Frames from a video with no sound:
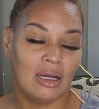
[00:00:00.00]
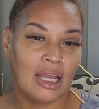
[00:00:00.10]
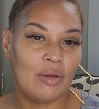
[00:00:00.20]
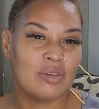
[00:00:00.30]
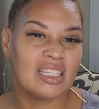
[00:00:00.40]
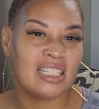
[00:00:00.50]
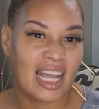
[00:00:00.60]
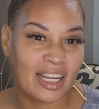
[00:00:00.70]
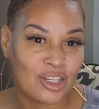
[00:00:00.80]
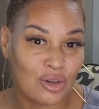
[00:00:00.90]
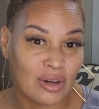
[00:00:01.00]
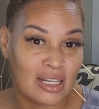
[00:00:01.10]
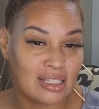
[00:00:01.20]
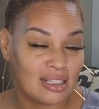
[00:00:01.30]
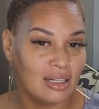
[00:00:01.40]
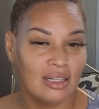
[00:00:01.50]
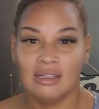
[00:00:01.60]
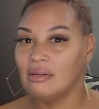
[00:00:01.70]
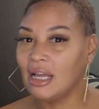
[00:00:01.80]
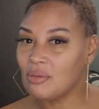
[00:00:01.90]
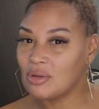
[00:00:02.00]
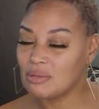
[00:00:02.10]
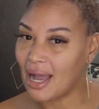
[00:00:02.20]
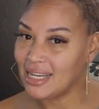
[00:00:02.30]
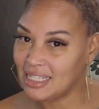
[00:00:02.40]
He was a second choice. He was by